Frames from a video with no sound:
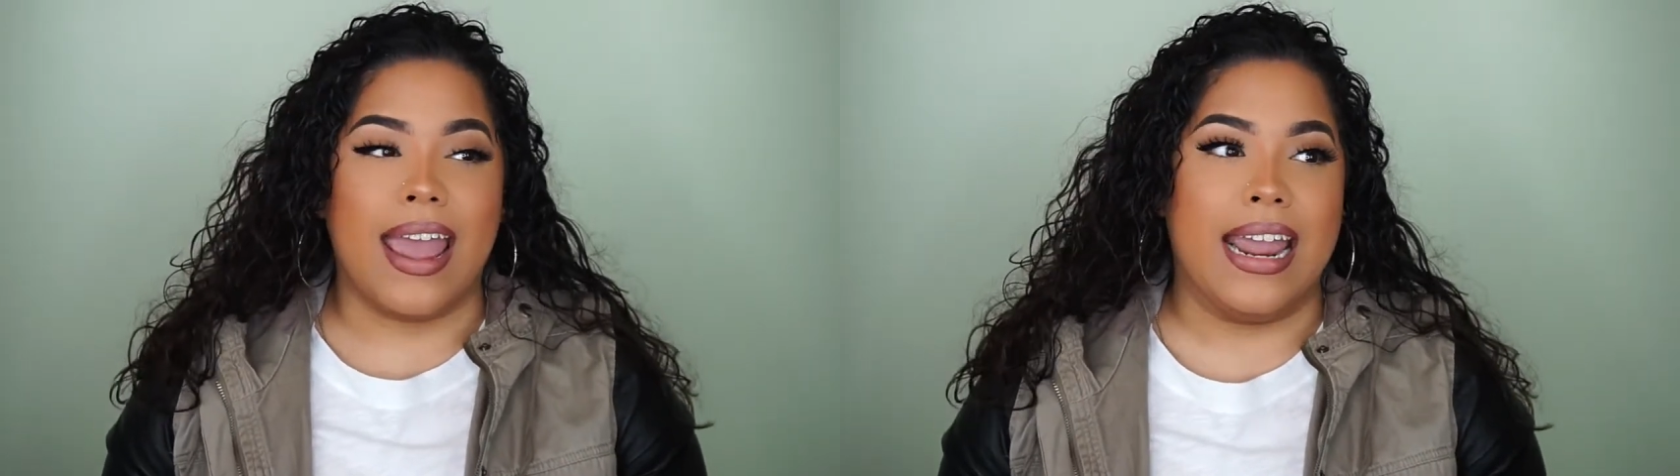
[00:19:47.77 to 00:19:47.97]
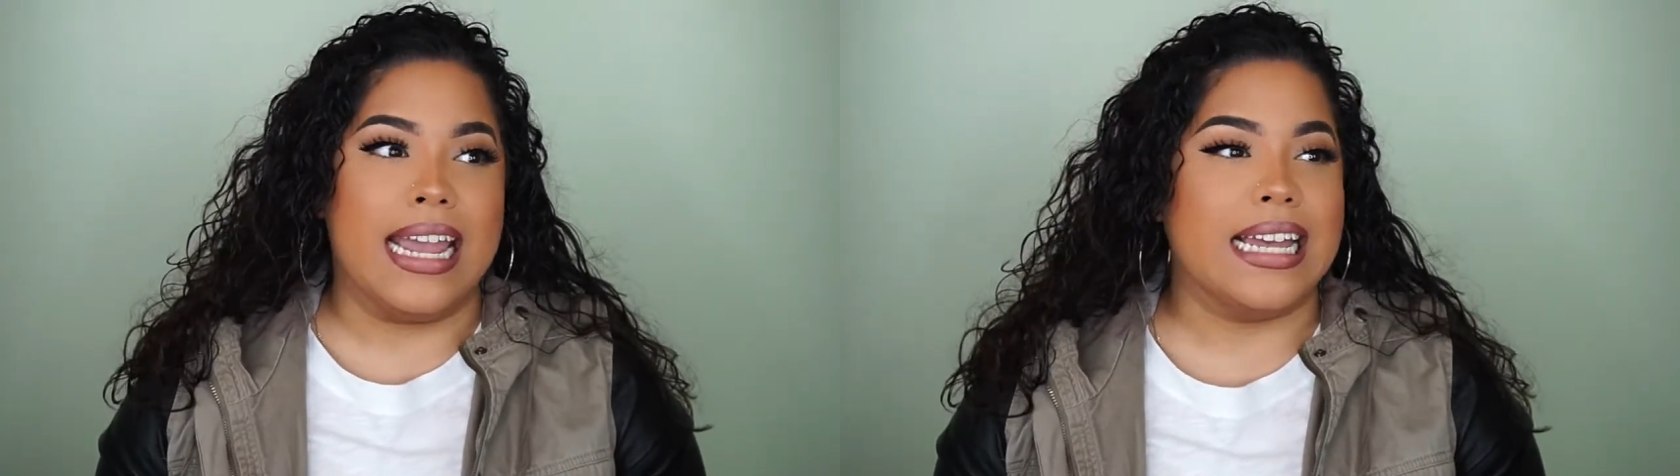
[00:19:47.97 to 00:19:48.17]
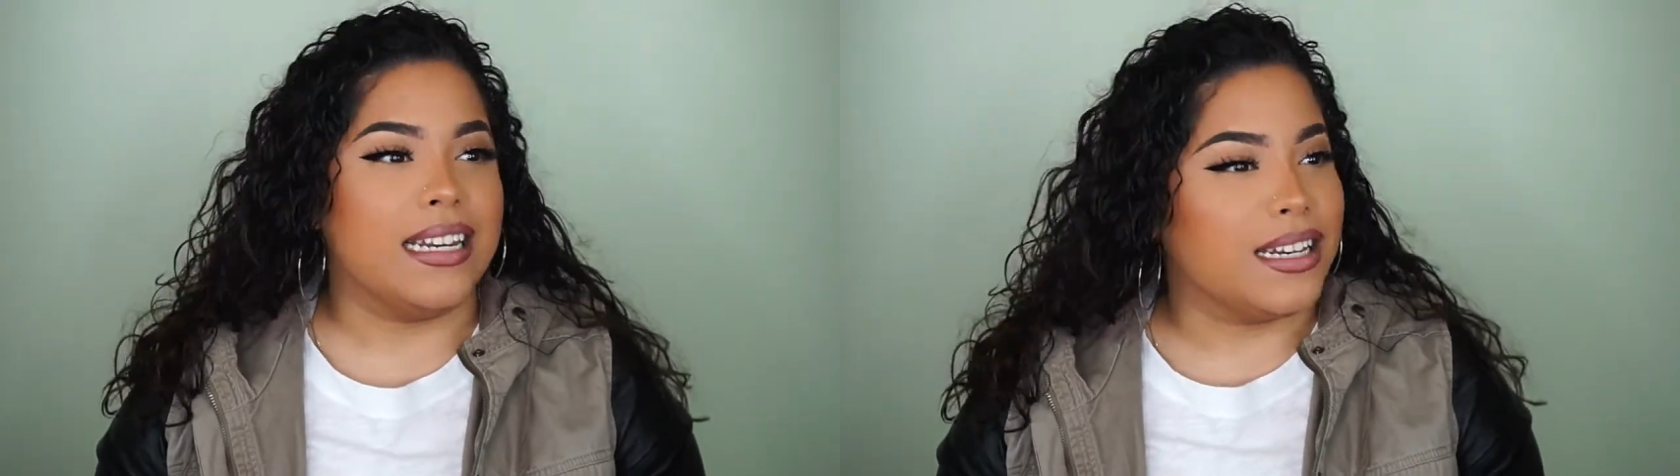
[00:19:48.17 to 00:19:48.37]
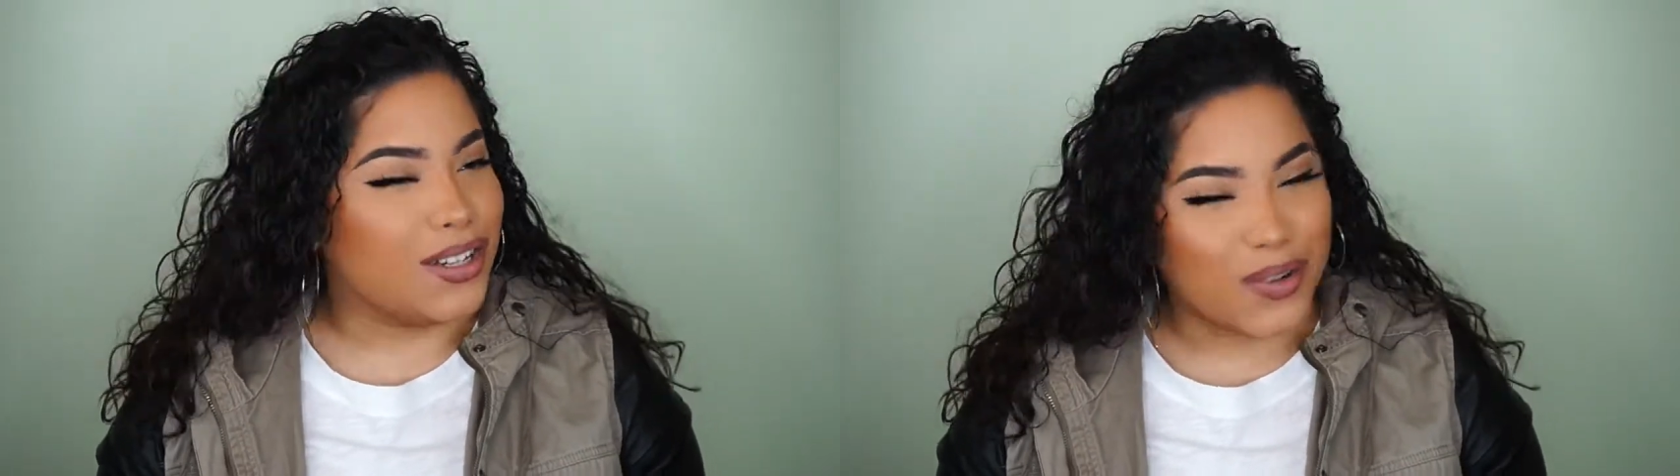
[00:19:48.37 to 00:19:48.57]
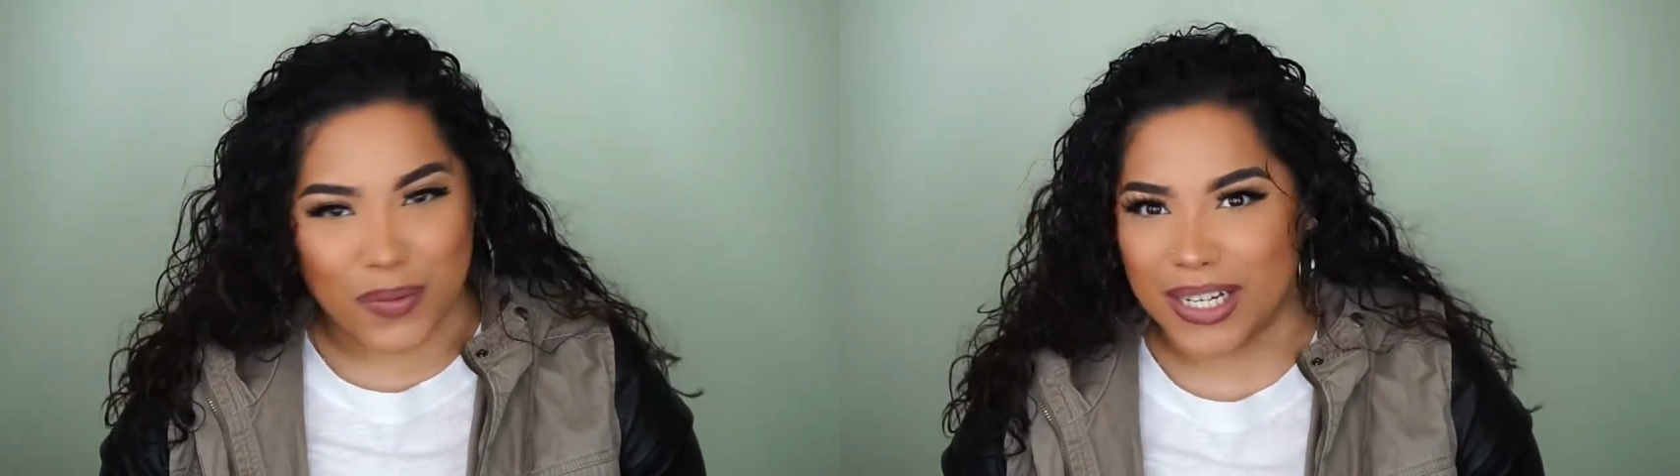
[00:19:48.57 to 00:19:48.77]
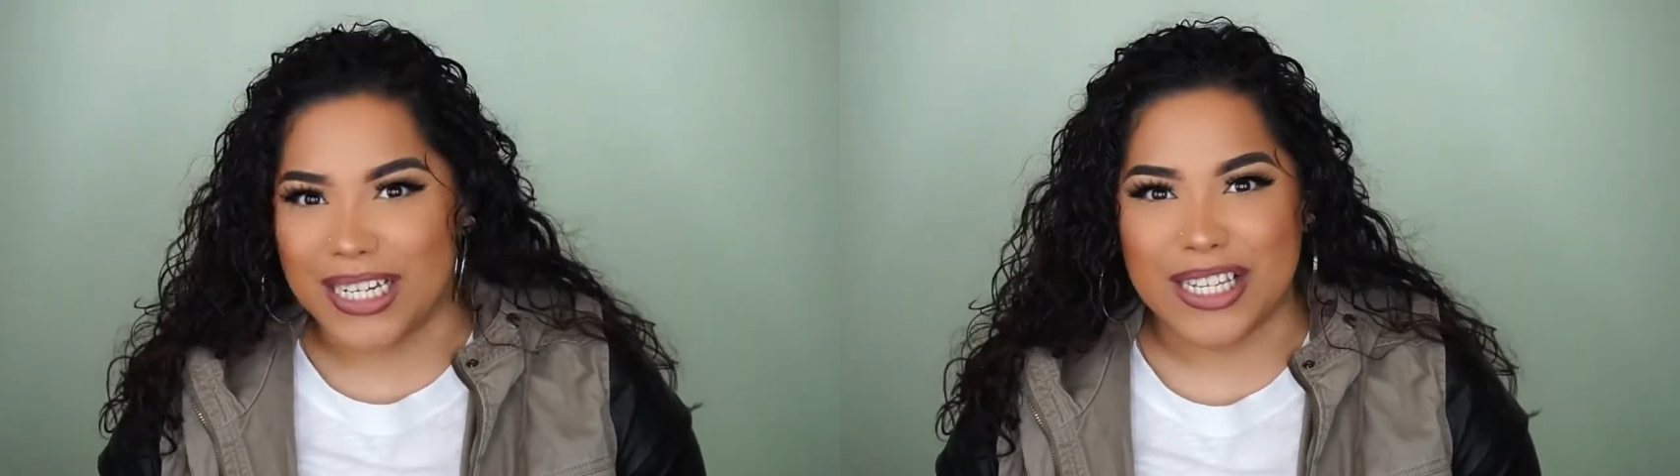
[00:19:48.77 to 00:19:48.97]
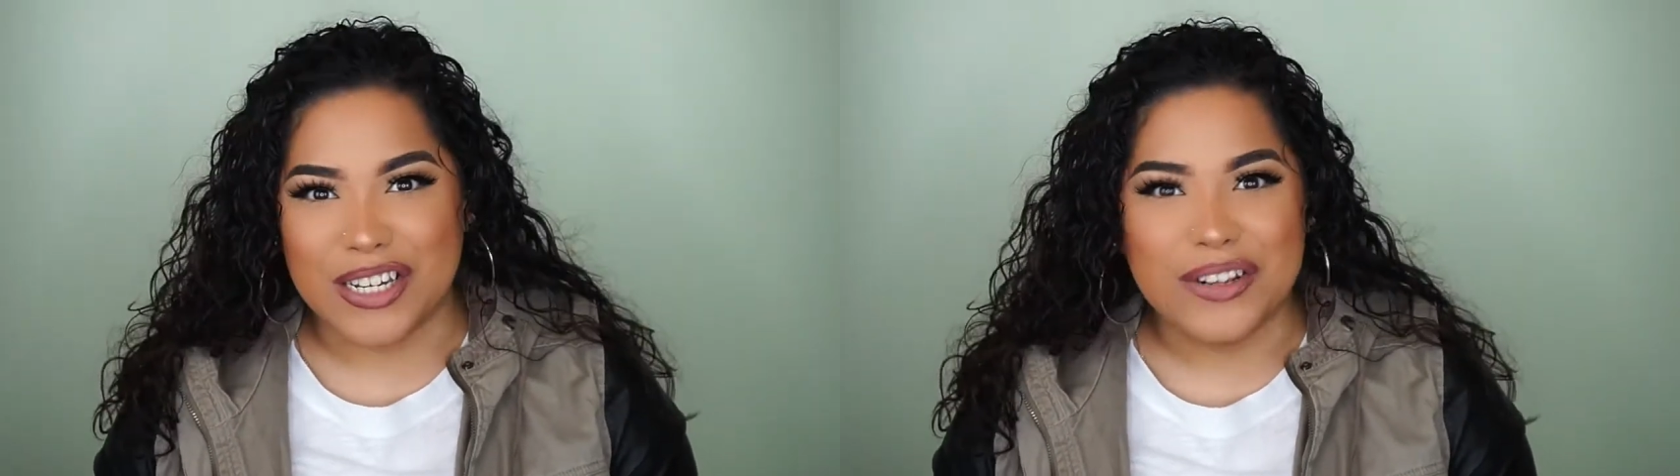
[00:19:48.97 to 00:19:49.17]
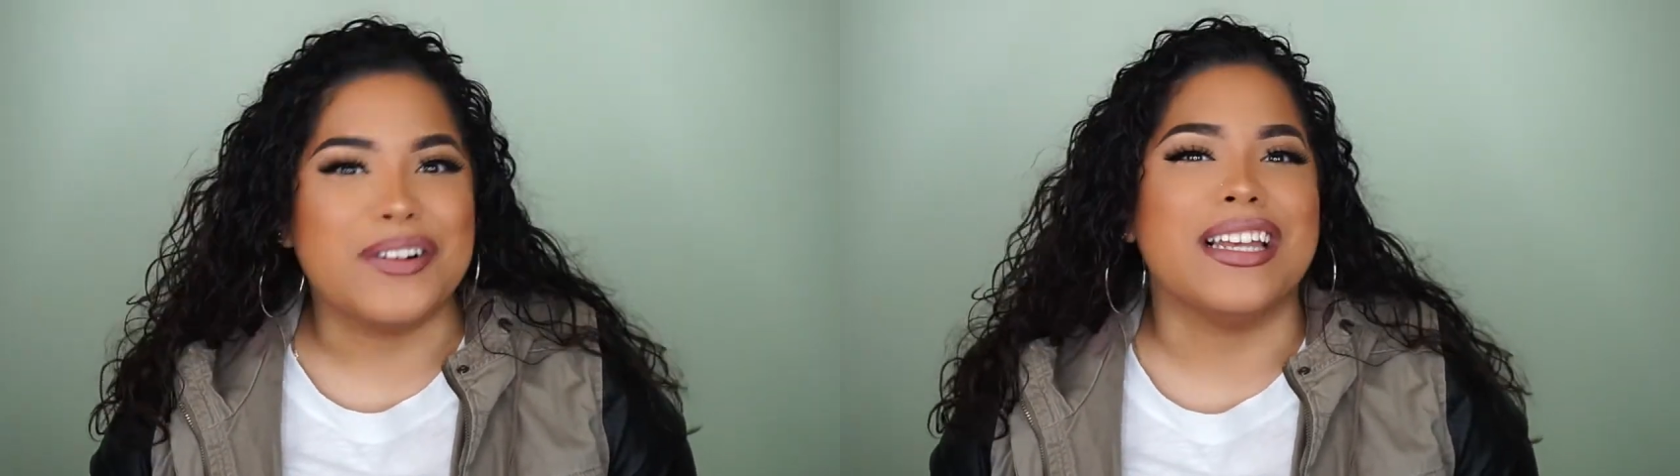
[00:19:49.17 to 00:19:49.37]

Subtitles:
and what does it do?